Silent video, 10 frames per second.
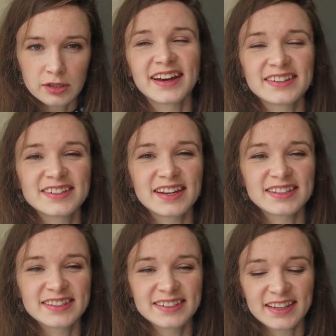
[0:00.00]

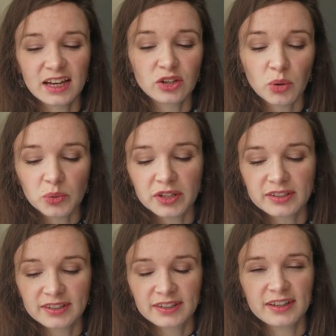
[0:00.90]
I know that
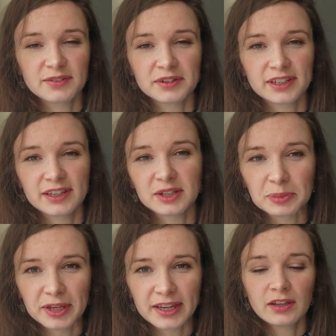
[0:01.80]
He will heal me,